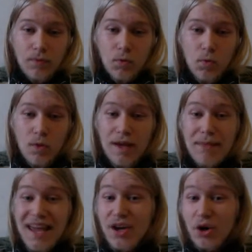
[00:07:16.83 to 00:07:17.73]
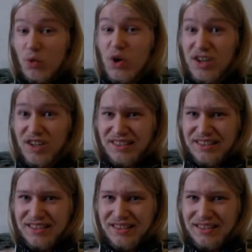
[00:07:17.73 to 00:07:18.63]
we make our world.
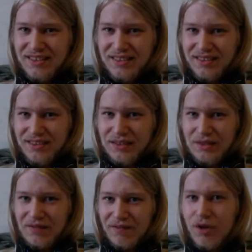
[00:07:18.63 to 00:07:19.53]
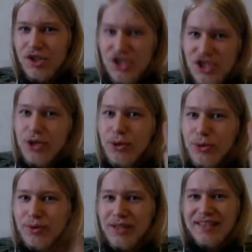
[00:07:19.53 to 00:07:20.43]
What
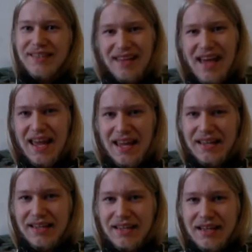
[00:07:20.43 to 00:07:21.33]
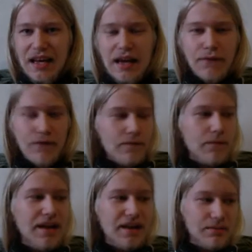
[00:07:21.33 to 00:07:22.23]
you say,
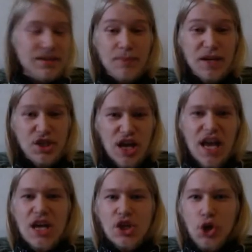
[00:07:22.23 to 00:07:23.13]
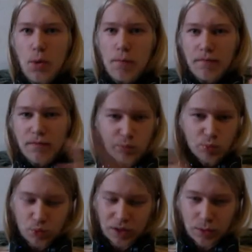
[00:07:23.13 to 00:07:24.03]
and especially,
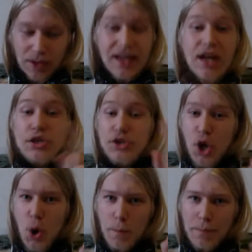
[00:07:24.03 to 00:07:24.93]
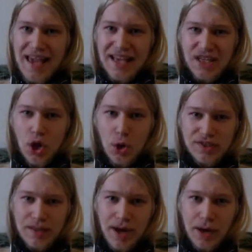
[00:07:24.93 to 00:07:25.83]
real quick, don't make
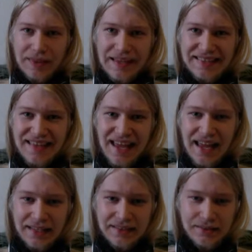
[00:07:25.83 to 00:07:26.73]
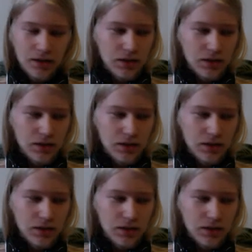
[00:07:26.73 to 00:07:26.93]
jokes about these things.